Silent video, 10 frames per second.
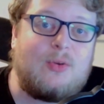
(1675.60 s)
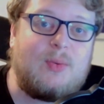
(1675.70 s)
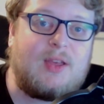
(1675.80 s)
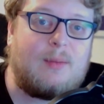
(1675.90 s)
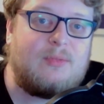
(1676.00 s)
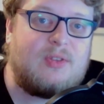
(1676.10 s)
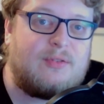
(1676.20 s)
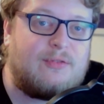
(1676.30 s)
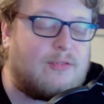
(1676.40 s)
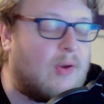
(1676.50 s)
we come to the
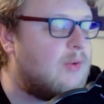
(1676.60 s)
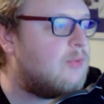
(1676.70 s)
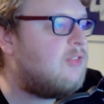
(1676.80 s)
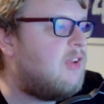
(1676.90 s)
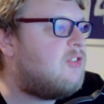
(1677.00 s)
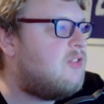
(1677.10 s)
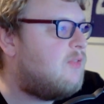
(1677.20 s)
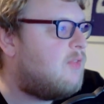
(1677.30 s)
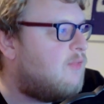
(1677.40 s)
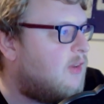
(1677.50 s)
final section
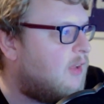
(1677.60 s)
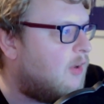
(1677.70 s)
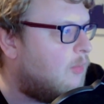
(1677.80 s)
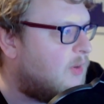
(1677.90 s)
of the video,